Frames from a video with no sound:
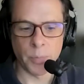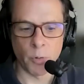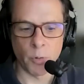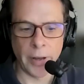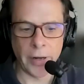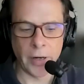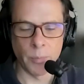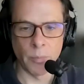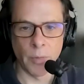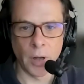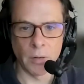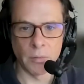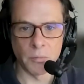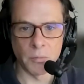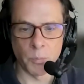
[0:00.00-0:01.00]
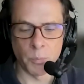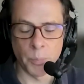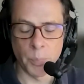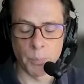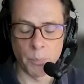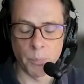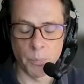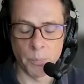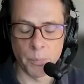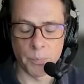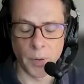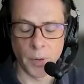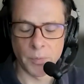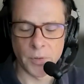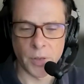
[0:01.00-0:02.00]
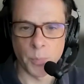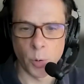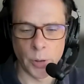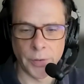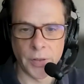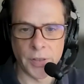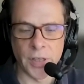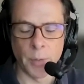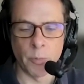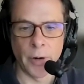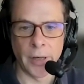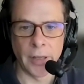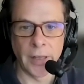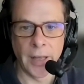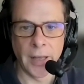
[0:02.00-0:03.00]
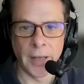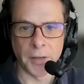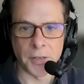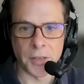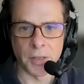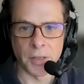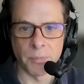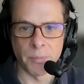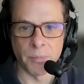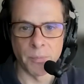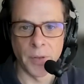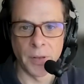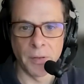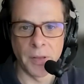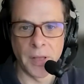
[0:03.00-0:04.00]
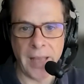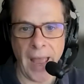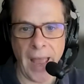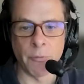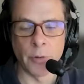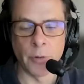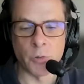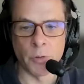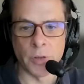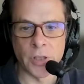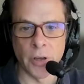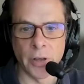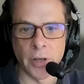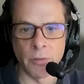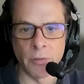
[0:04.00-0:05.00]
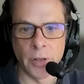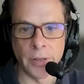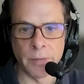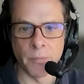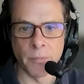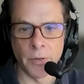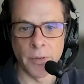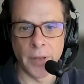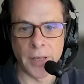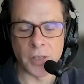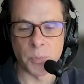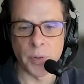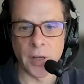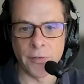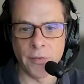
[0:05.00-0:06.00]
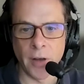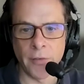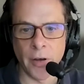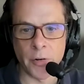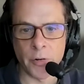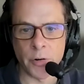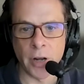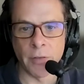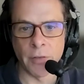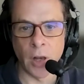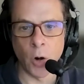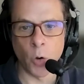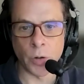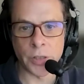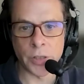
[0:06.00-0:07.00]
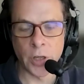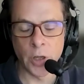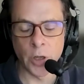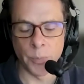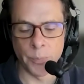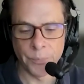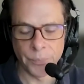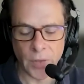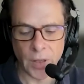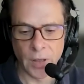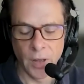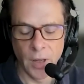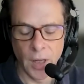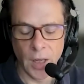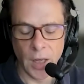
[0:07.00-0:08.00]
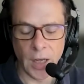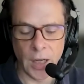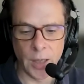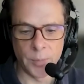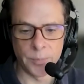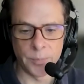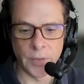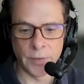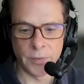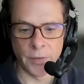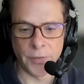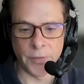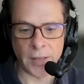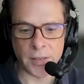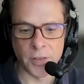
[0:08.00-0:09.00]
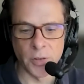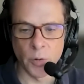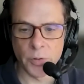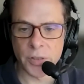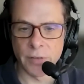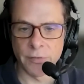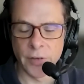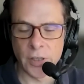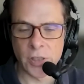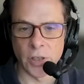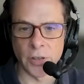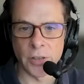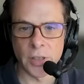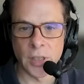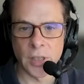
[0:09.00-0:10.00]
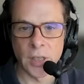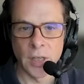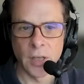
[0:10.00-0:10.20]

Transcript: per annum, I'm just pulling this number out of the air because it's the average return over the S&P 500 over the long term. If that's not sufficient,